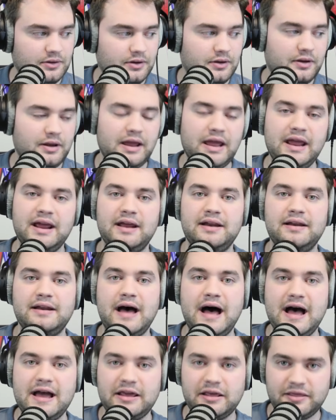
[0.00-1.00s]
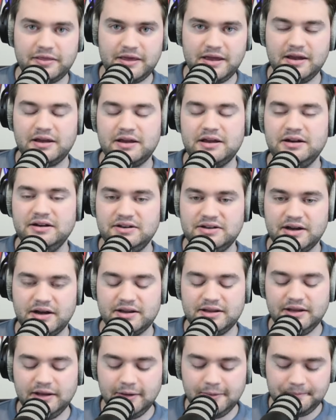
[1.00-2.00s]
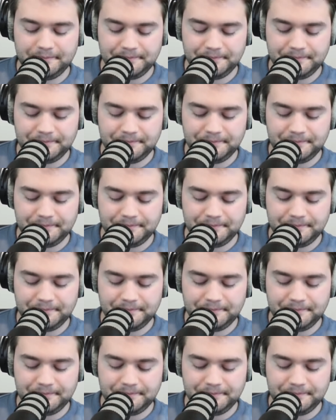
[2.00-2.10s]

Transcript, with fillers: and I think Kentucky